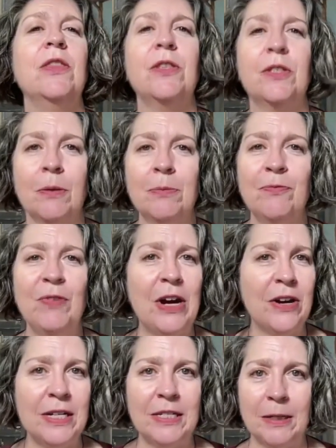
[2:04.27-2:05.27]
Some
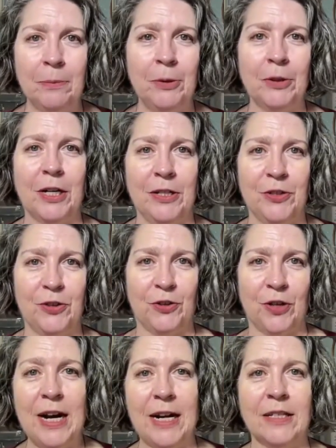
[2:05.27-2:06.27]
very simple
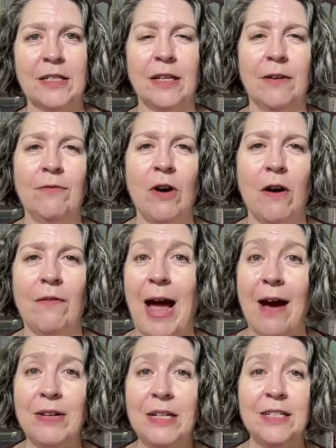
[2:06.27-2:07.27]
constraints involve
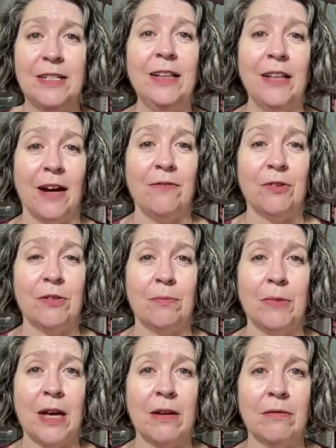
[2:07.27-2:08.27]
having a deadline for
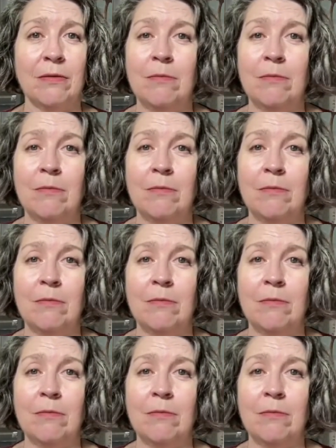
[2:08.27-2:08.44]
something.